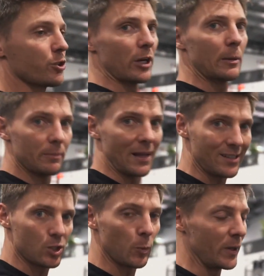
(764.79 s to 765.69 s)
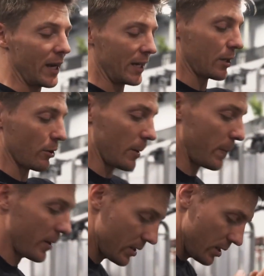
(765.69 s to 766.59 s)
grip, that supinated grip,
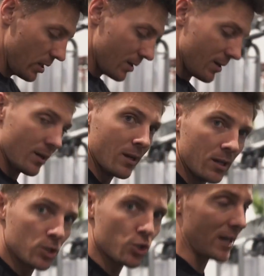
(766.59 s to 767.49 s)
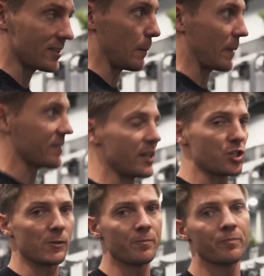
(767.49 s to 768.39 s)
tricep
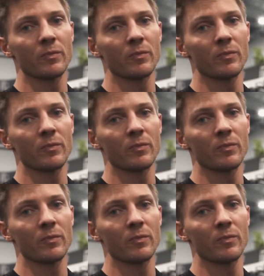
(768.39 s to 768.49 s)
extension.